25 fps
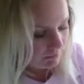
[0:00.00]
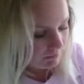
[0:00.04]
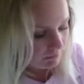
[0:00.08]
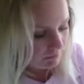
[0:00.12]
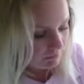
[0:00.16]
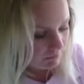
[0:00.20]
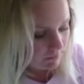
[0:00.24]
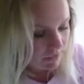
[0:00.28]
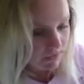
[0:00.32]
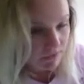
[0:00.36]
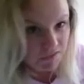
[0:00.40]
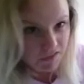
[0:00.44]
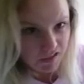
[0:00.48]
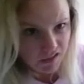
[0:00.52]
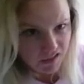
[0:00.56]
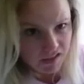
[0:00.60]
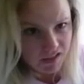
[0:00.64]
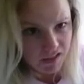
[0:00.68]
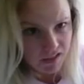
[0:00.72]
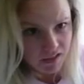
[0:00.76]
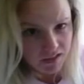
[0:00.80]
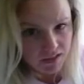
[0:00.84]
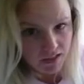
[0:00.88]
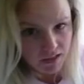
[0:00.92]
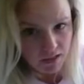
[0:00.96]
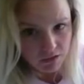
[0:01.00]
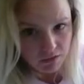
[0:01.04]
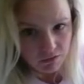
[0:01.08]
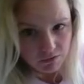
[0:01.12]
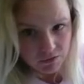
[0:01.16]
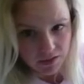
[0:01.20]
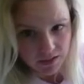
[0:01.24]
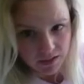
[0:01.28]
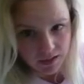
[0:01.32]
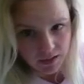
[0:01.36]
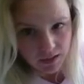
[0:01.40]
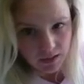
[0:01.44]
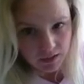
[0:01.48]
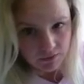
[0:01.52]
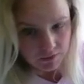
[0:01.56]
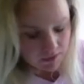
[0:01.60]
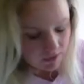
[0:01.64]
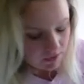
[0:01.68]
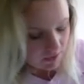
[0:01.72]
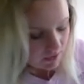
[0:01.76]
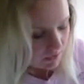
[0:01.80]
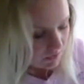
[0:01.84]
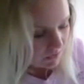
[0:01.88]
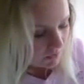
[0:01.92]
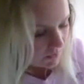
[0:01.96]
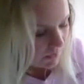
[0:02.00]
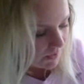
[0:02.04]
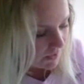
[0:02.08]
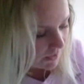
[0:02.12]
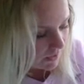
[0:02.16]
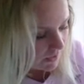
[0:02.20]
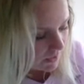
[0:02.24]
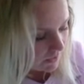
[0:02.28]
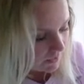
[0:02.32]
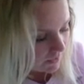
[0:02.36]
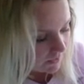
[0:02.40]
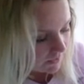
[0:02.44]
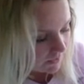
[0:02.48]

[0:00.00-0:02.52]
gives us 16 obviously. If I add those together I